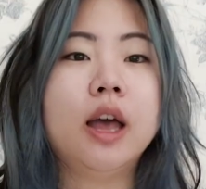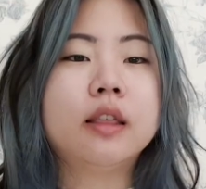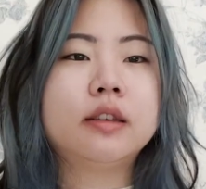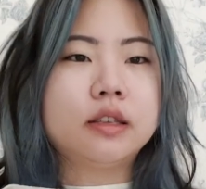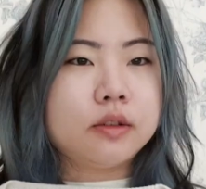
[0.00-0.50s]

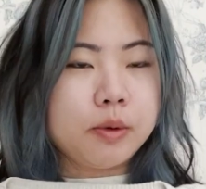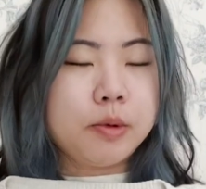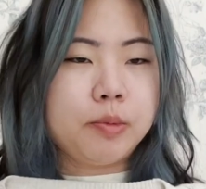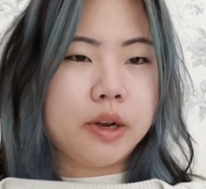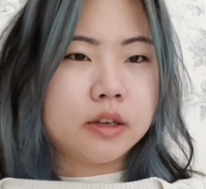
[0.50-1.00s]
this is from a
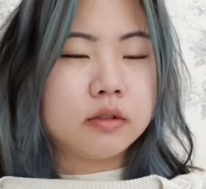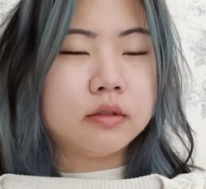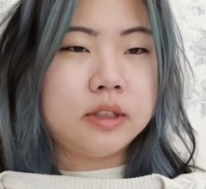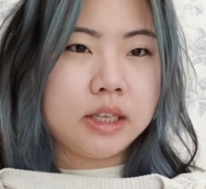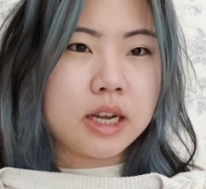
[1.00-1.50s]
brand called
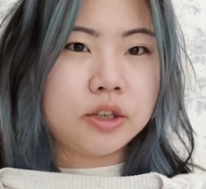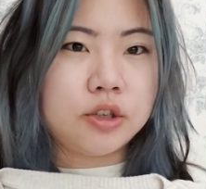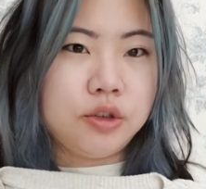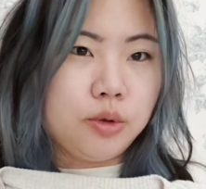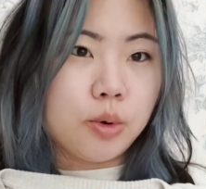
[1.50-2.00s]
DH
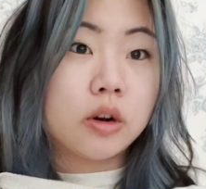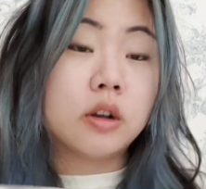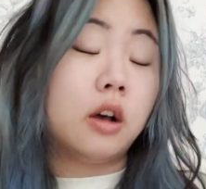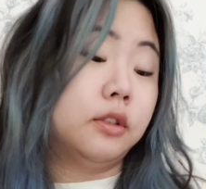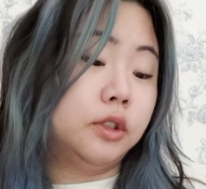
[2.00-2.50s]
New York,
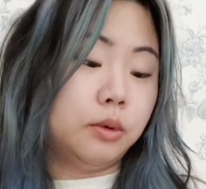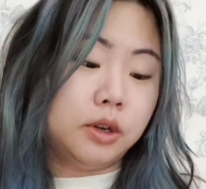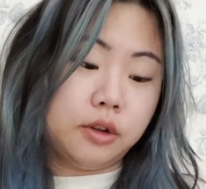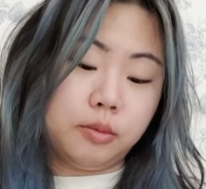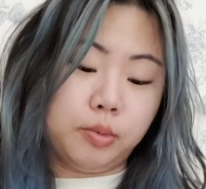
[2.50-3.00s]
also
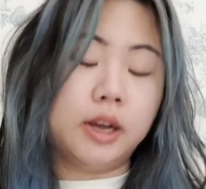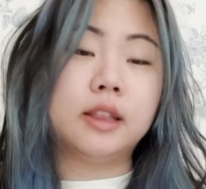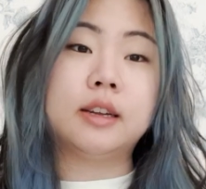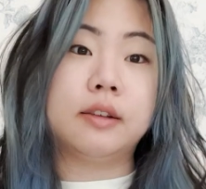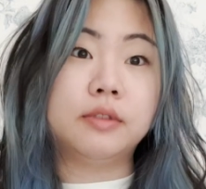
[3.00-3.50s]
another brand
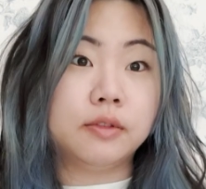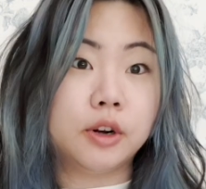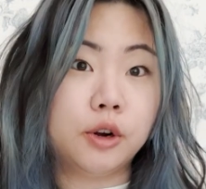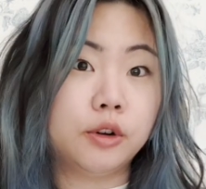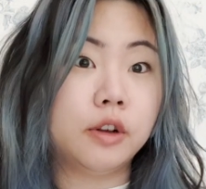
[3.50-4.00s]
that I've never
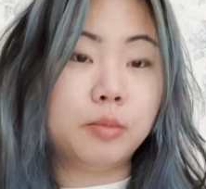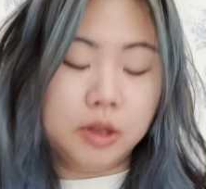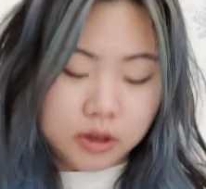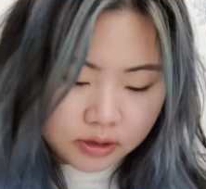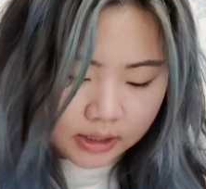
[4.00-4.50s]
heard of. It
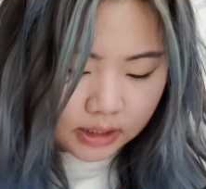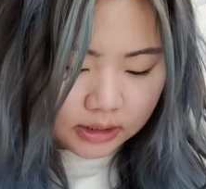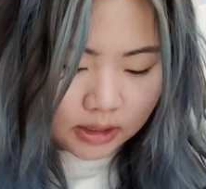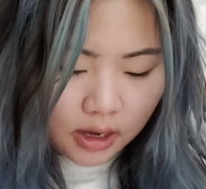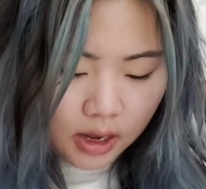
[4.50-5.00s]
looks like it's
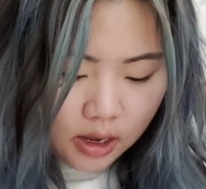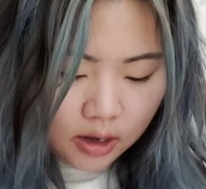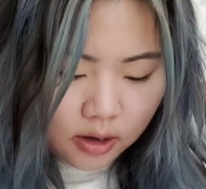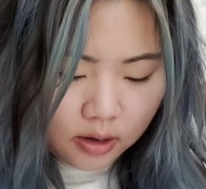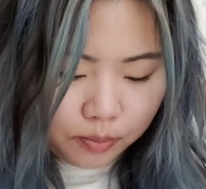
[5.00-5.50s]

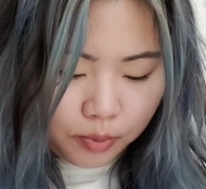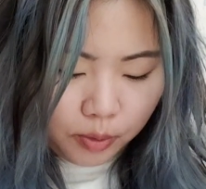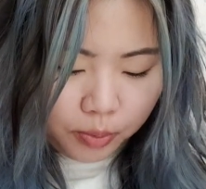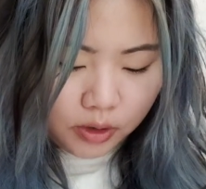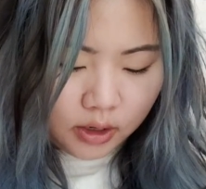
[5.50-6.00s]

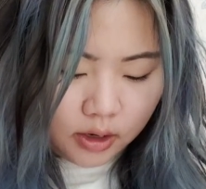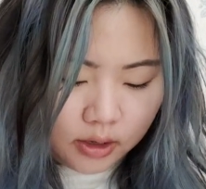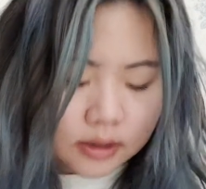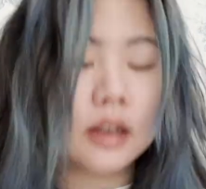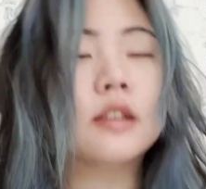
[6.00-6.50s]

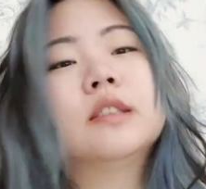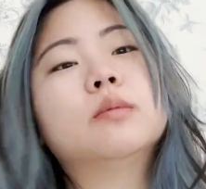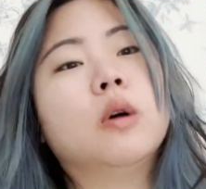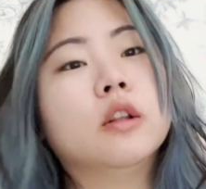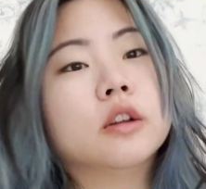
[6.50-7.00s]
it's like a
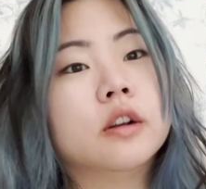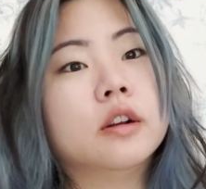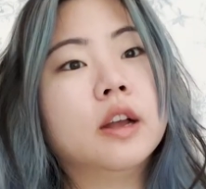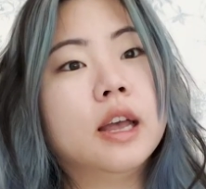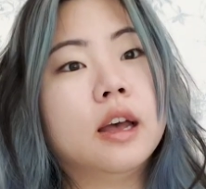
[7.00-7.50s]

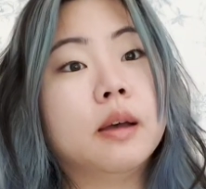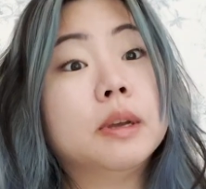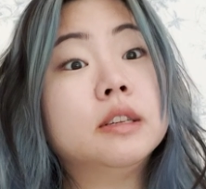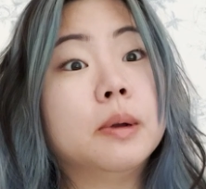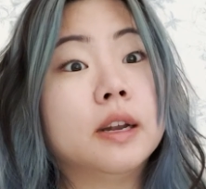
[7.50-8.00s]
smaller
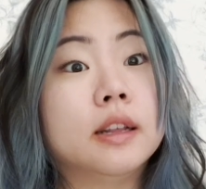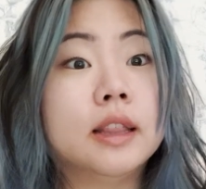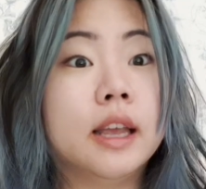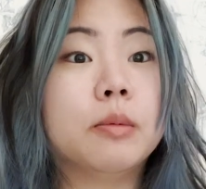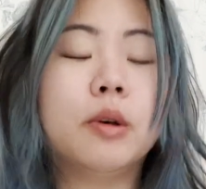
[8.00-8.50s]
independent
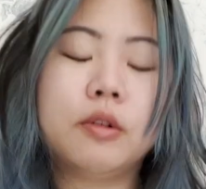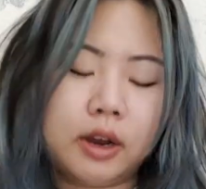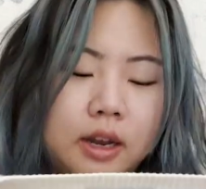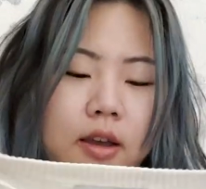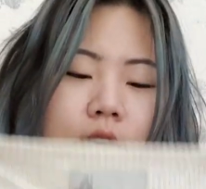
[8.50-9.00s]
label
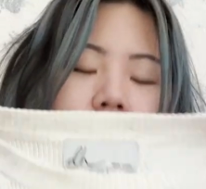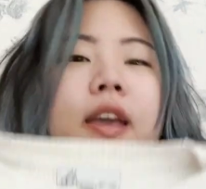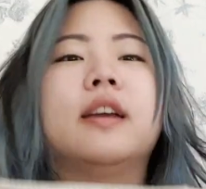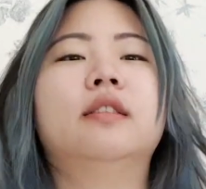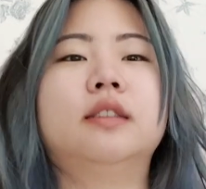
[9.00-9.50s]
right now,
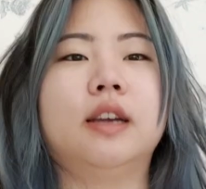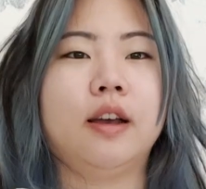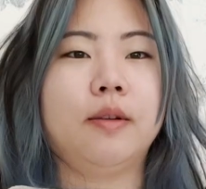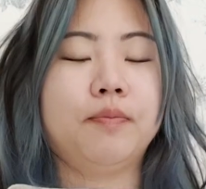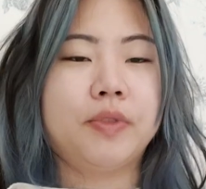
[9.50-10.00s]
and
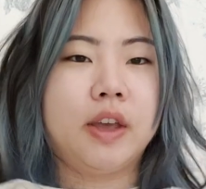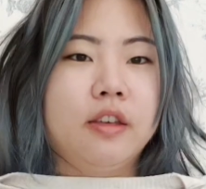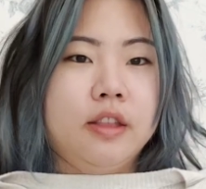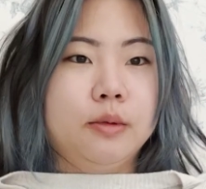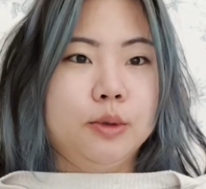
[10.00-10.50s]
I
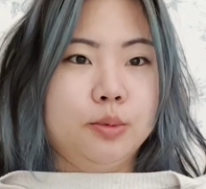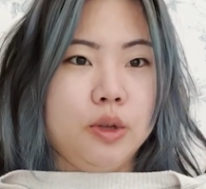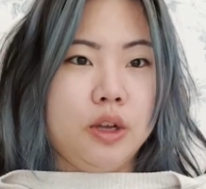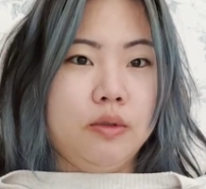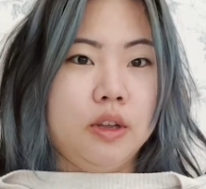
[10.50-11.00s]
thought that was
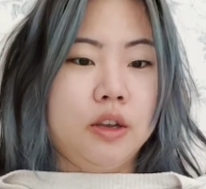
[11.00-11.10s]
really, really